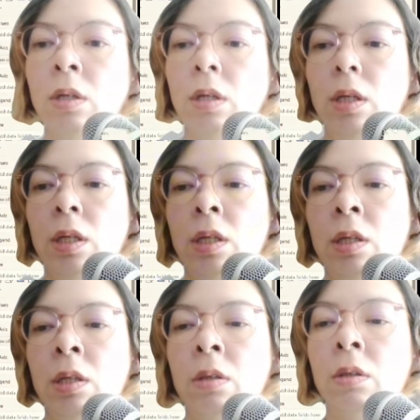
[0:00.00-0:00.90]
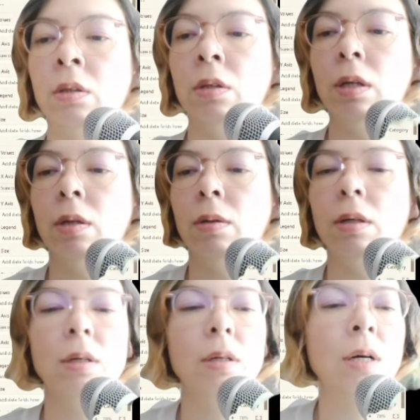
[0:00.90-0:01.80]
In
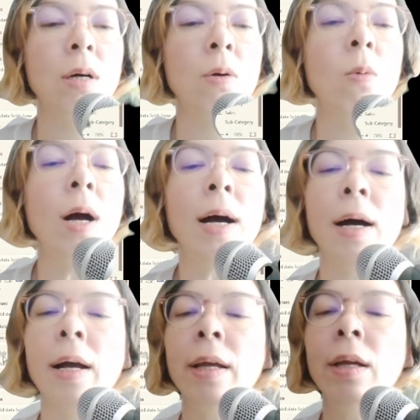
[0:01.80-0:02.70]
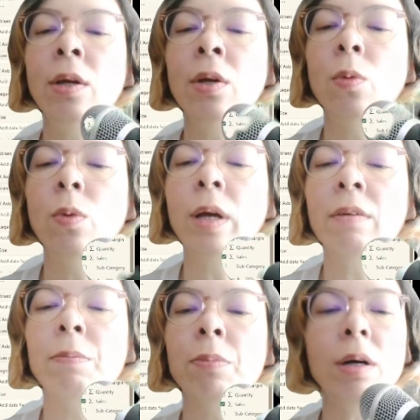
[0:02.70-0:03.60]
our Y, we
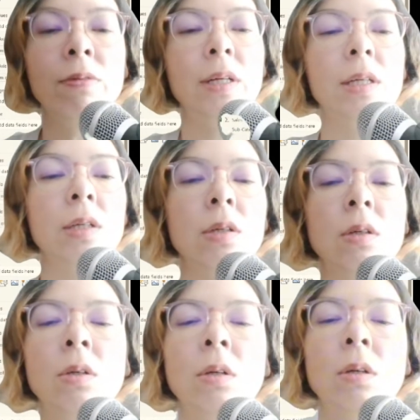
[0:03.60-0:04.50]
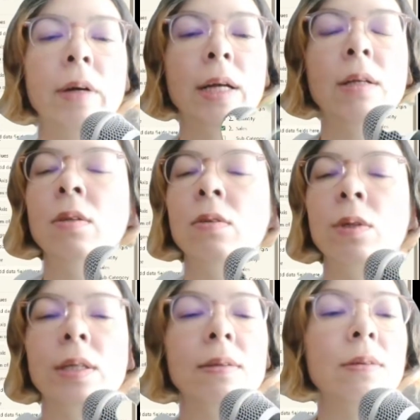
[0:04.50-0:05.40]
have profit, right? So you
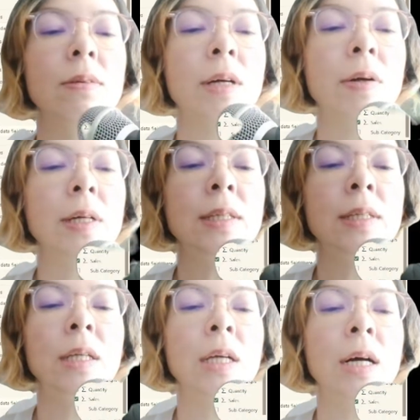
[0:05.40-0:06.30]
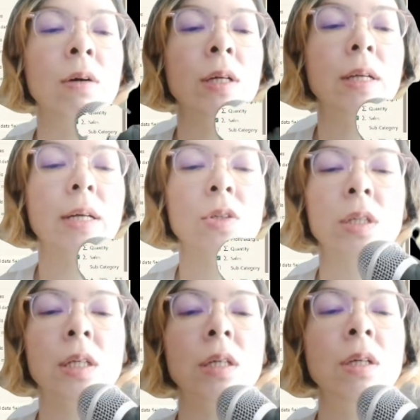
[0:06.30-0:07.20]
can directly see how it
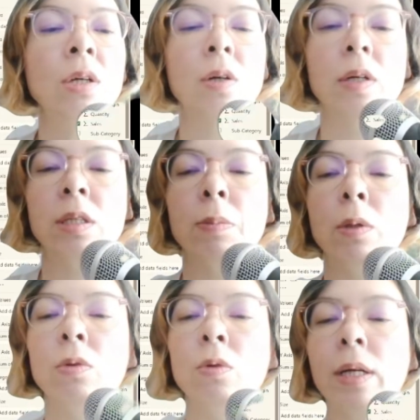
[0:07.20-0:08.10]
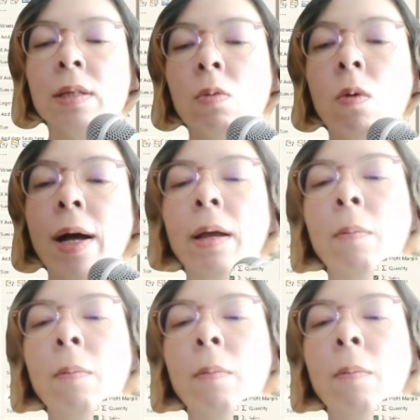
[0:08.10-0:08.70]
actually corresponds to X and Y.